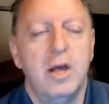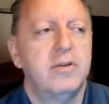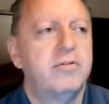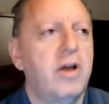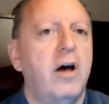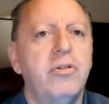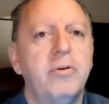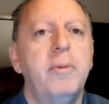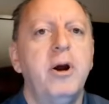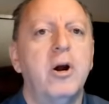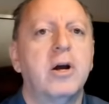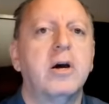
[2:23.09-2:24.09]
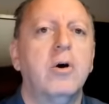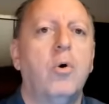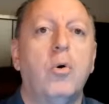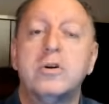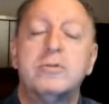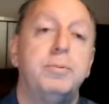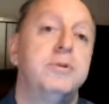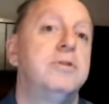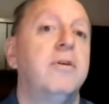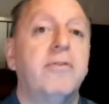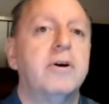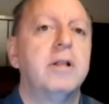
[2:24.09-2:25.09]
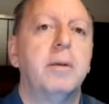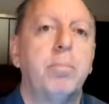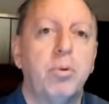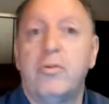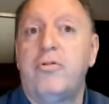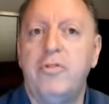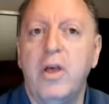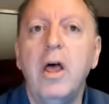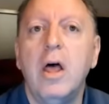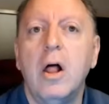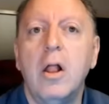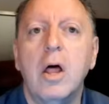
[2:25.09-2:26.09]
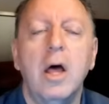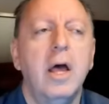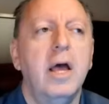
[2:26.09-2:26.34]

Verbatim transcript: South America, or specifically Brazil,